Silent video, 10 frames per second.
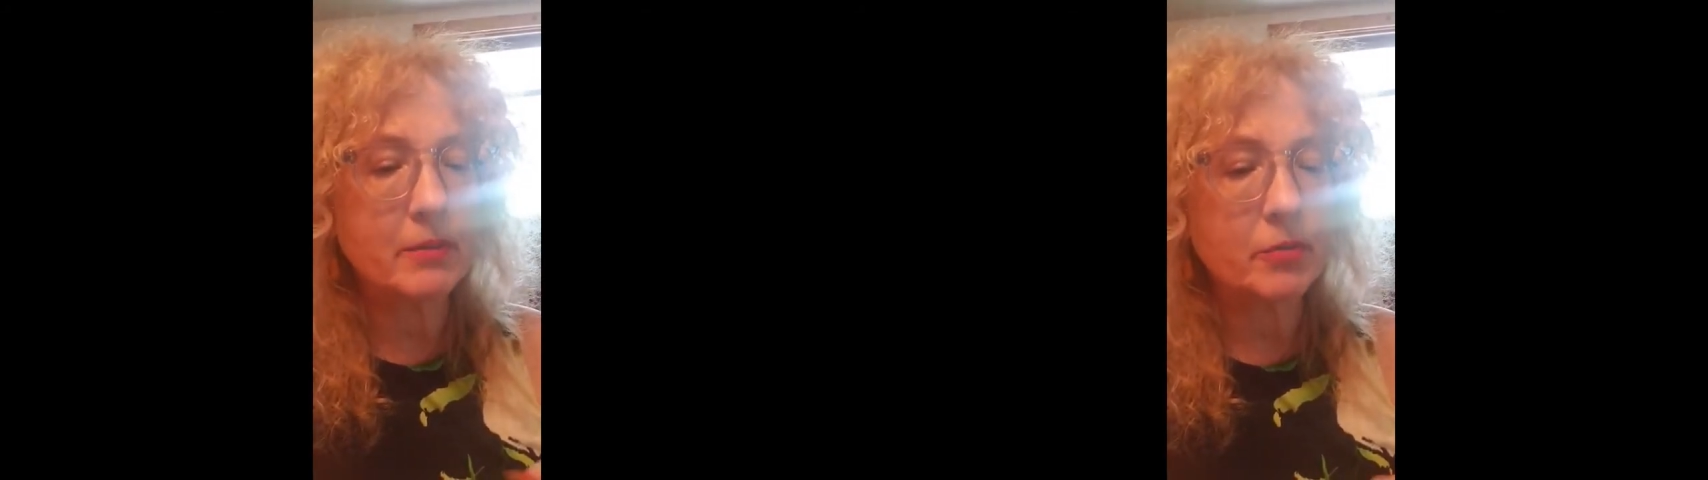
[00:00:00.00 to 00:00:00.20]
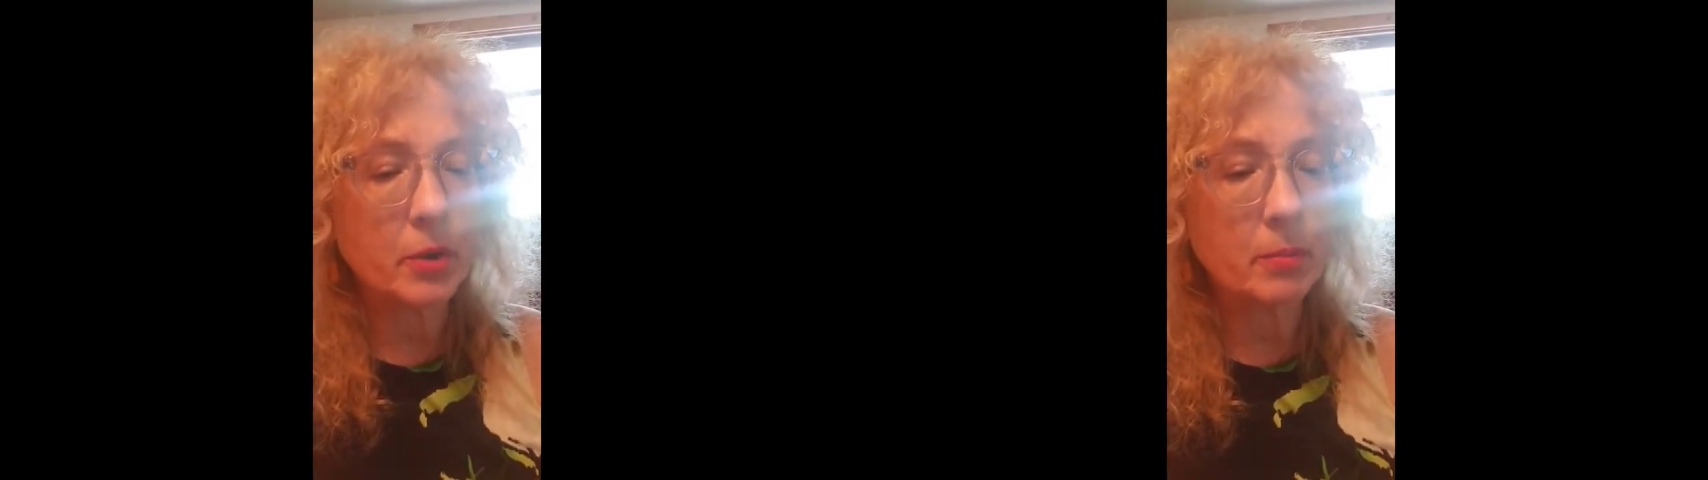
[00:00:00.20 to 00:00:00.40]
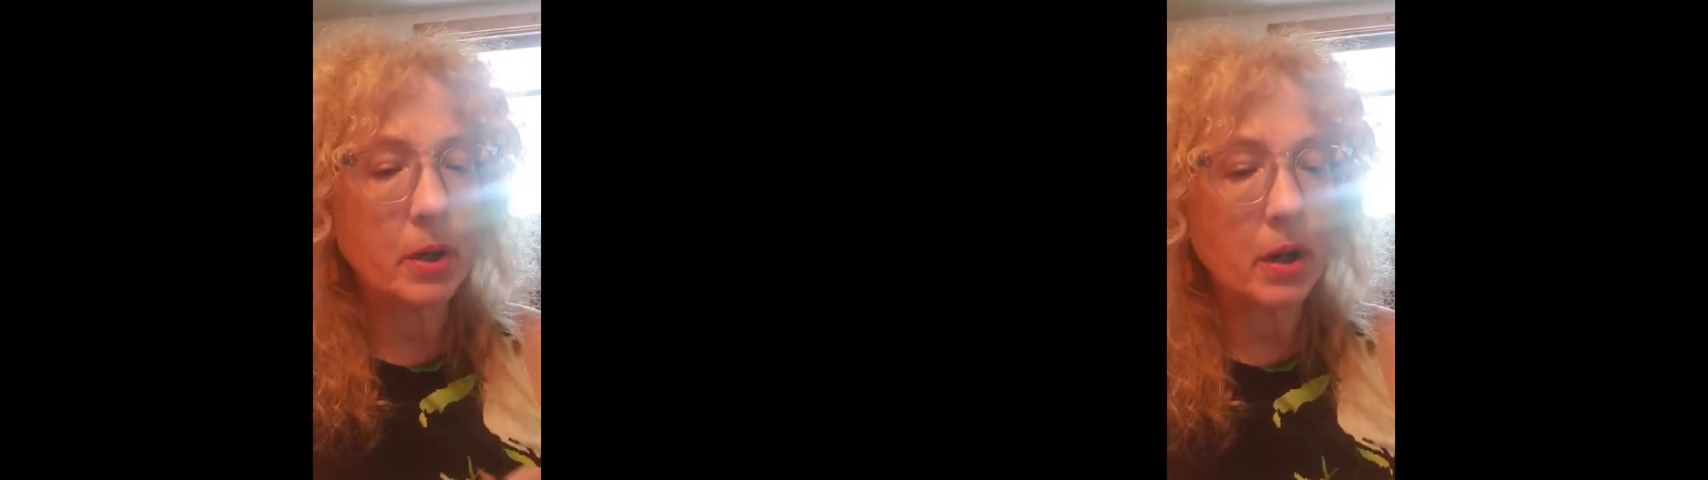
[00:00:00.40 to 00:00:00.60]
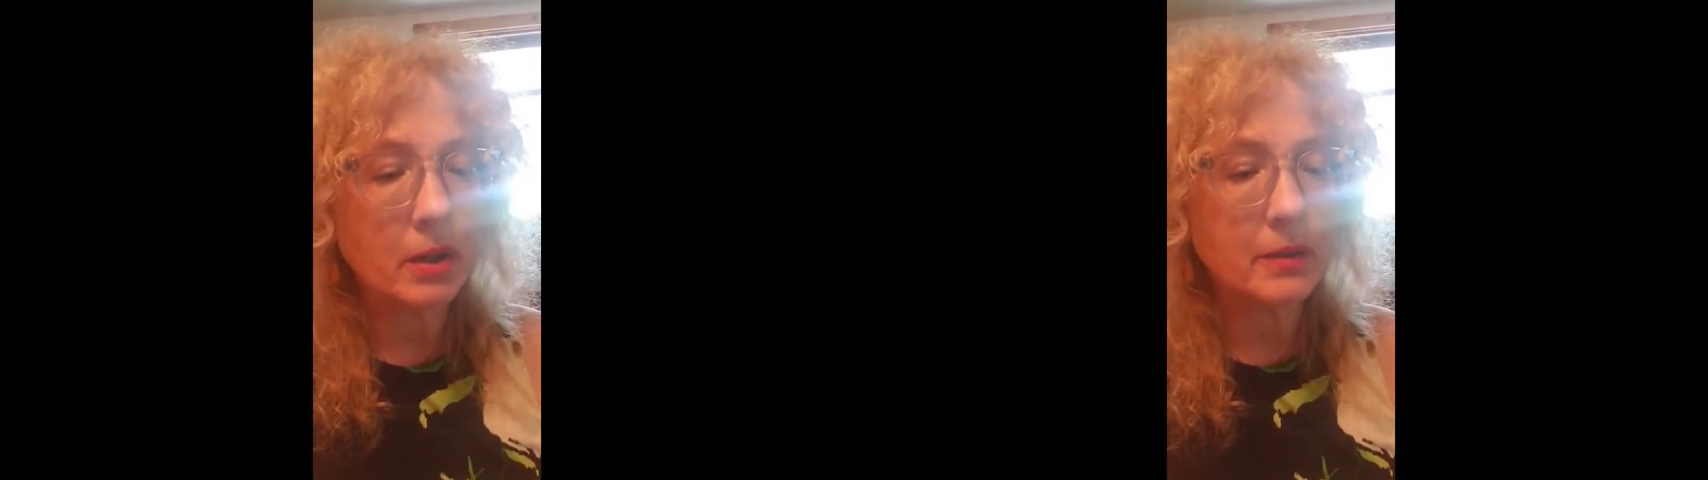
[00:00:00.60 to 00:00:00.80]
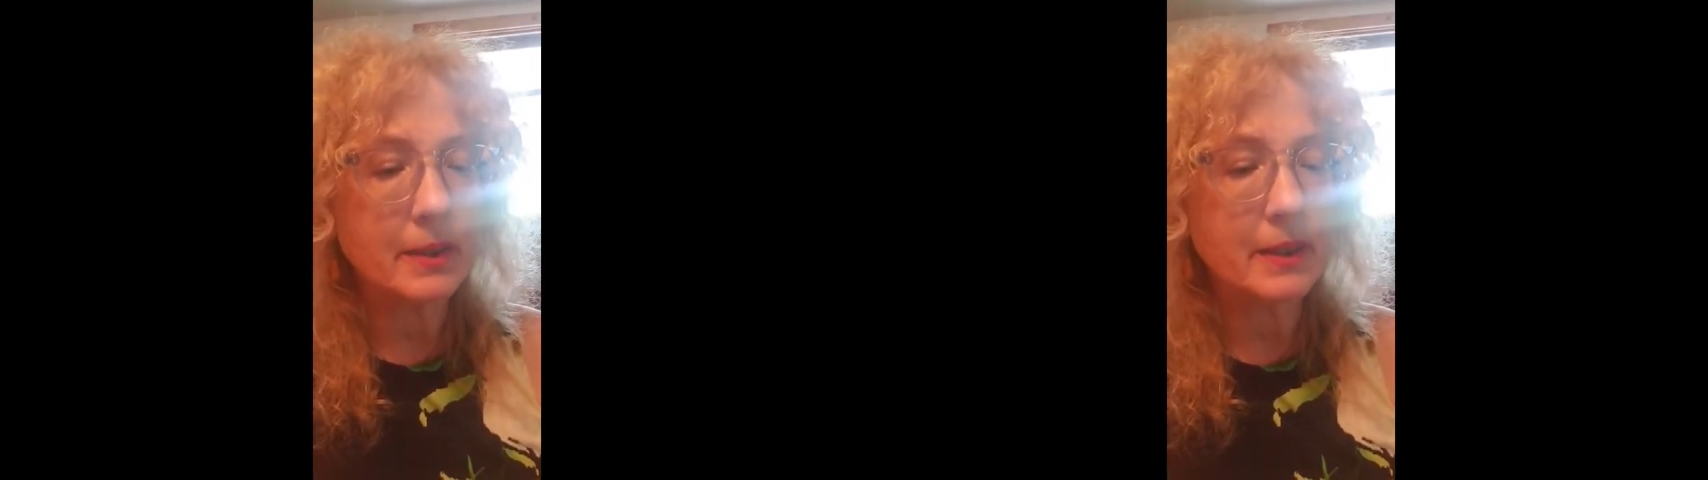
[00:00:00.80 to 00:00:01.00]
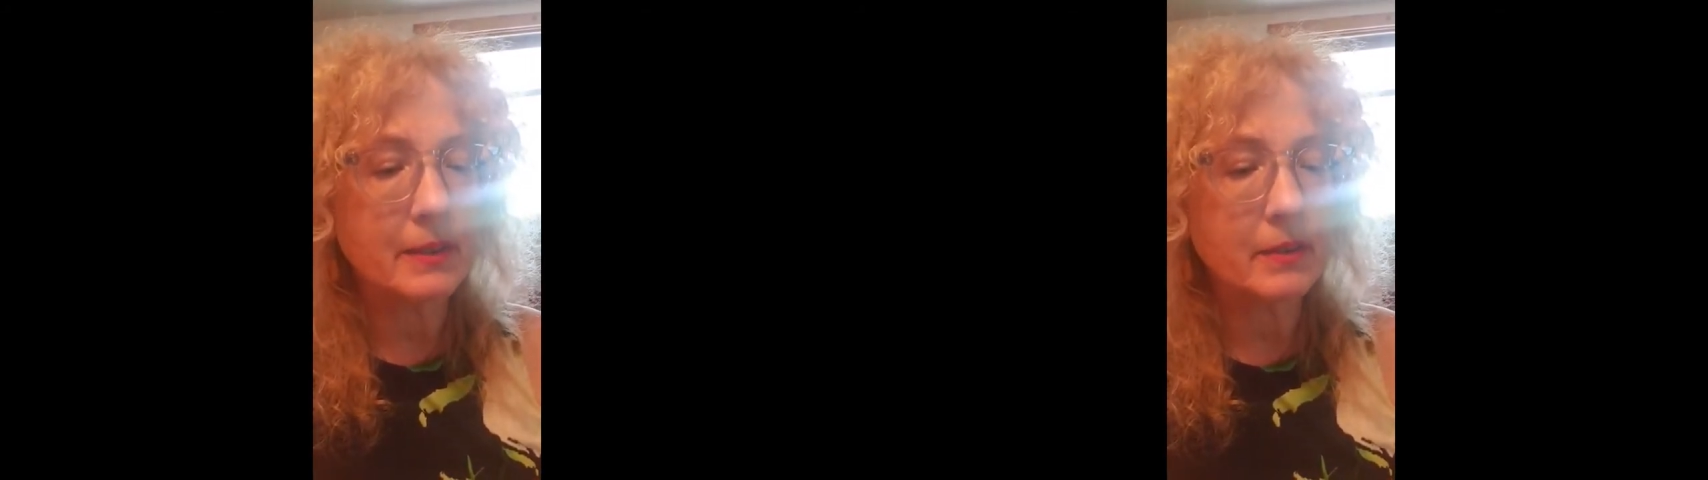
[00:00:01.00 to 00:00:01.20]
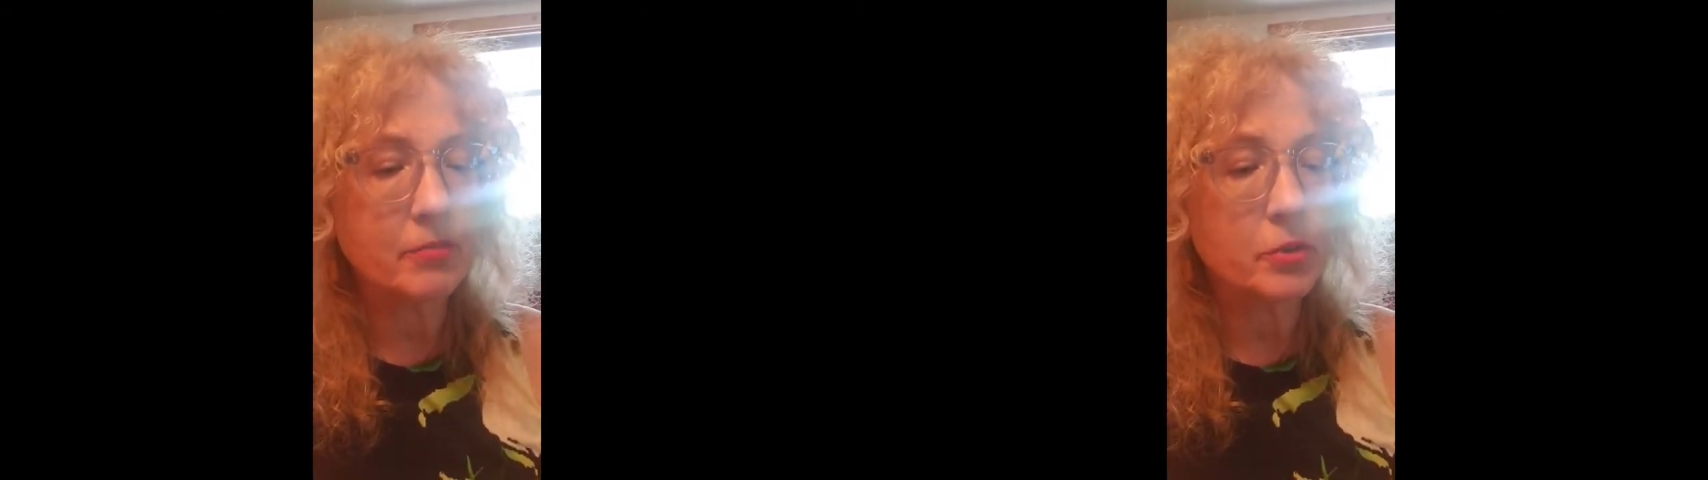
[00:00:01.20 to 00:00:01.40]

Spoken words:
from content,